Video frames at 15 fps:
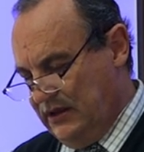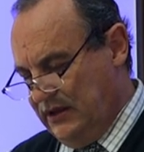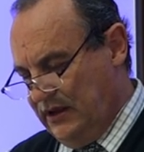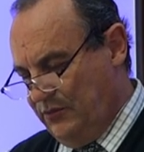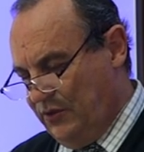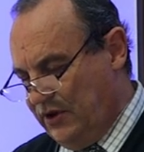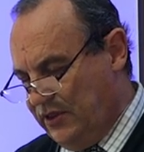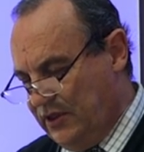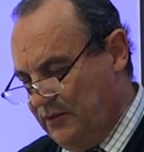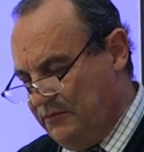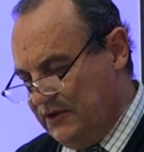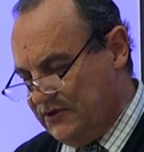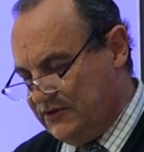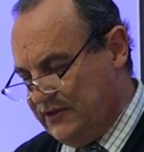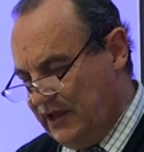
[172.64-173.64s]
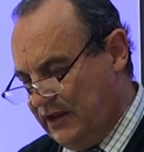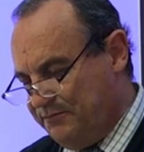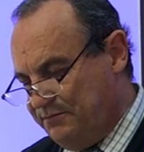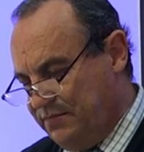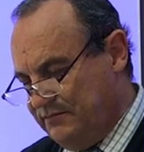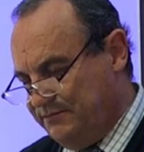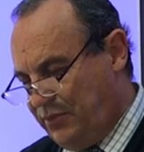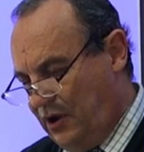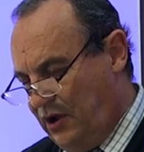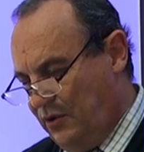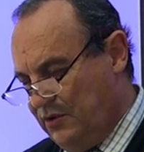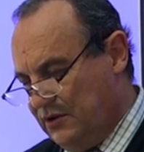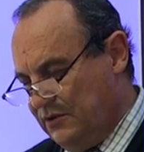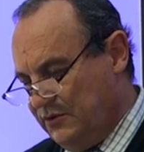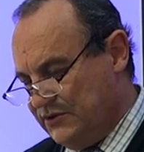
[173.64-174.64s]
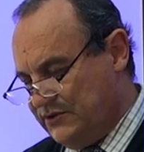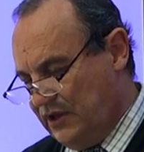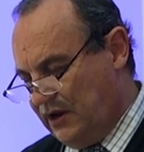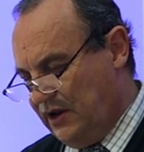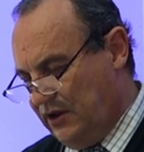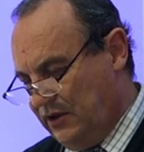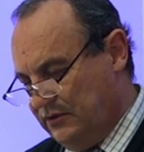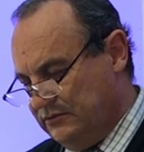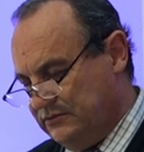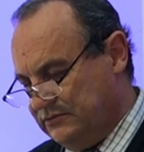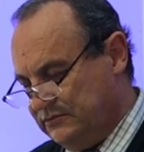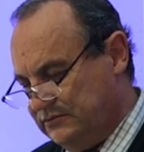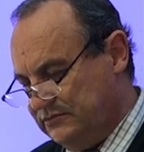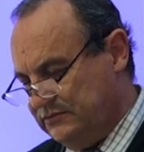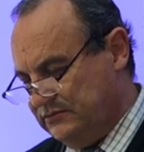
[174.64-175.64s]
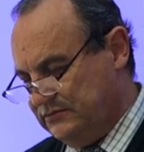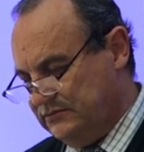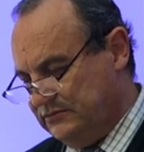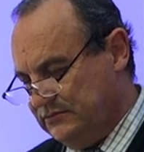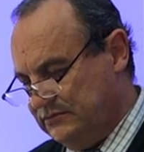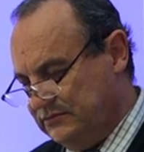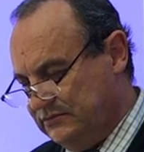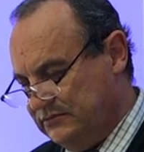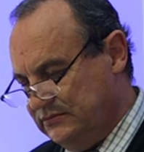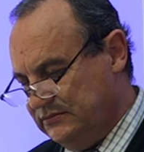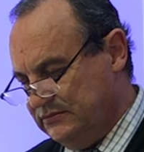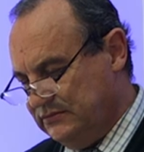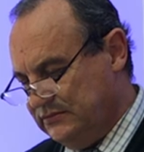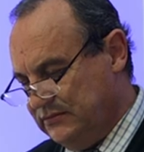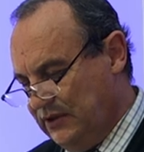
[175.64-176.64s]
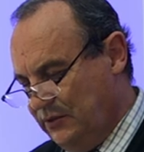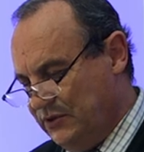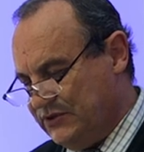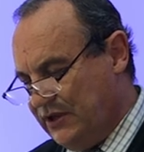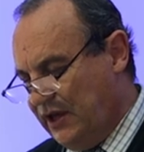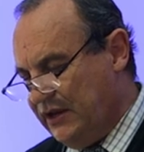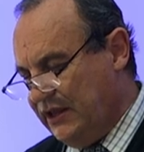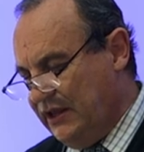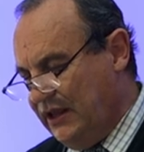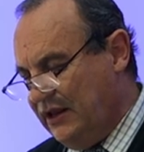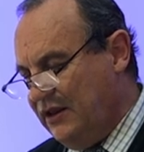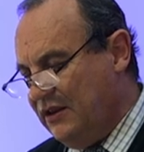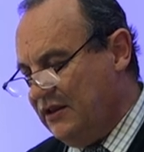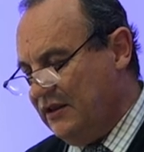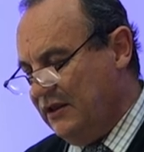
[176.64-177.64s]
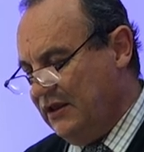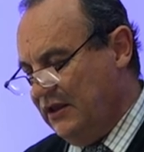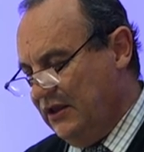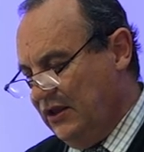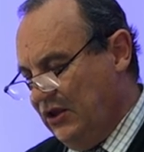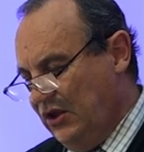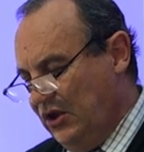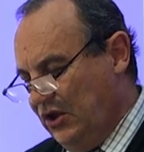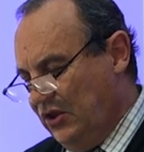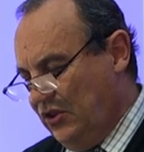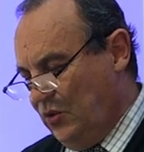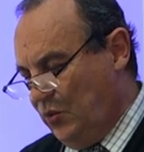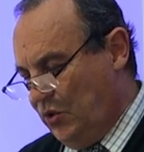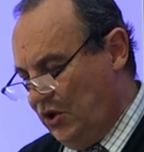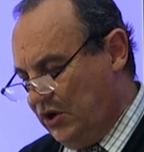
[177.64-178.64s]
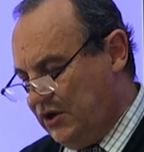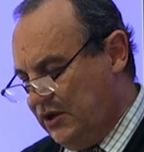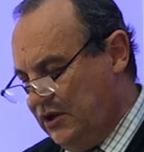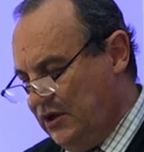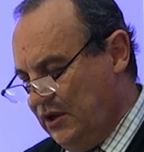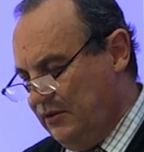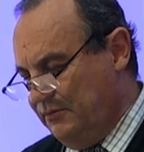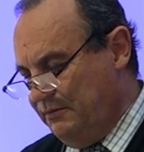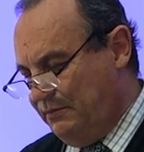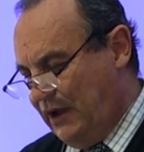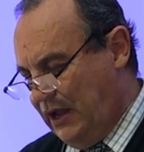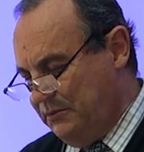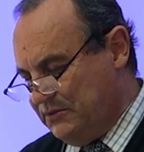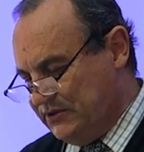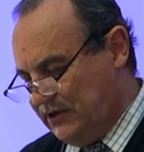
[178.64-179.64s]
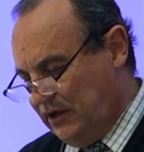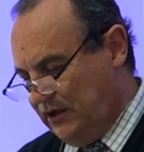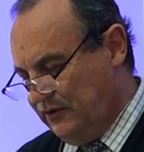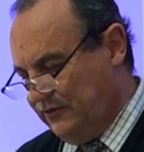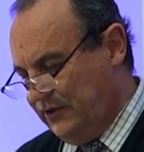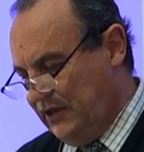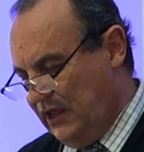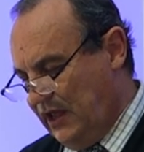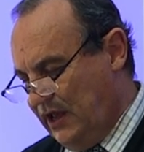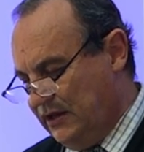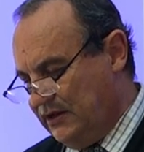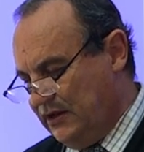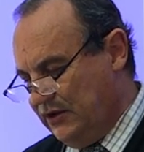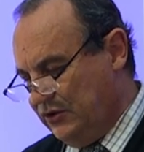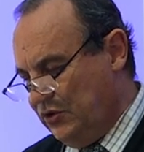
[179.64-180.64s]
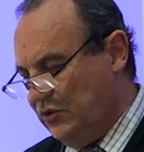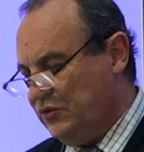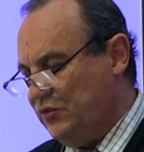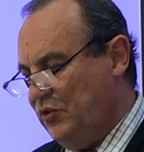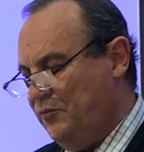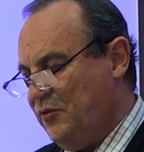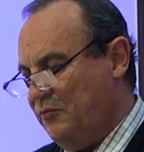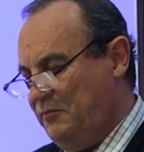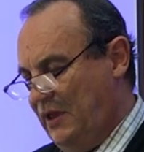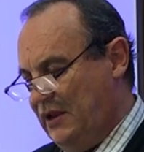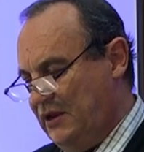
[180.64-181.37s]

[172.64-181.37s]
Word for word: And one of them is that Paul was not alone. He was not in the work by himself. He had a good group of men